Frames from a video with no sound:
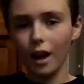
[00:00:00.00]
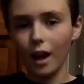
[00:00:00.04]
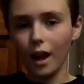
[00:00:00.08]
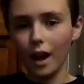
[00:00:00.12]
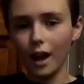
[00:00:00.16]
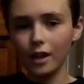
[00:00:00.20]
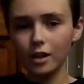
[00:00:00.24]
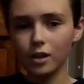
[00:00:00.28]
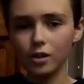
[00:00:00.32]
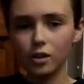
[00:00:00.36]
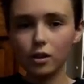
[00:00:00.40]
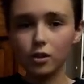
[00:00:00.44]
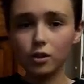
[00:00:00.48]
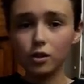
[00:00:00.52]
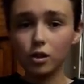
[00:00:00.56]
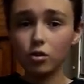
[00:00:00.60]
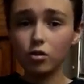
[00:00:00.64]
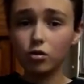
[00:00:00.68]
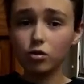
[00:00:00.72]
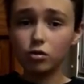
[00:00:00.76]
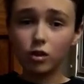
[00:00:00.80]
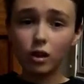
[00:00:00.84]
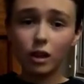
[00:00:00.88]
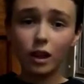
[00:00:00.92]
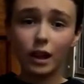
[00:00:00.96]
And so it was a
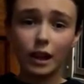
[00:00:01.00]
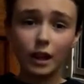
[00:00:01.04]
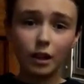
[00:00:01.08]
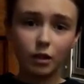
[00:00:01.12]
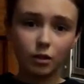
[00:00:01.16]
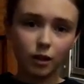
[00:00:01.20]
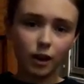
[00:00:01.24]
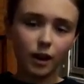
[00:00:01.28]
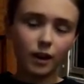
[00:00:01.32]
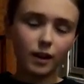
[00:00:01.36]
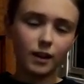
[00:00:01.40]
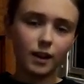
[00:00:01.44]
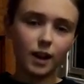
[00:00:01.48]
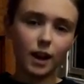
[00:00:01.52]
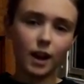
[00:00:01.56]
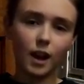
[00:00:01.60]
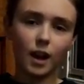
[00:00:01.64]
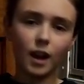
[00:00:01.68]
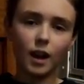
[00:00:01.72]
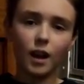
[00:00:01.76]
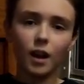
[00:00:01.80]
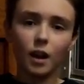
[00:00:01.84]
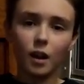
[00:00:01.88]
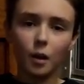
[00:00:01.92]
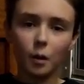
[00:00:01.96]
really great day.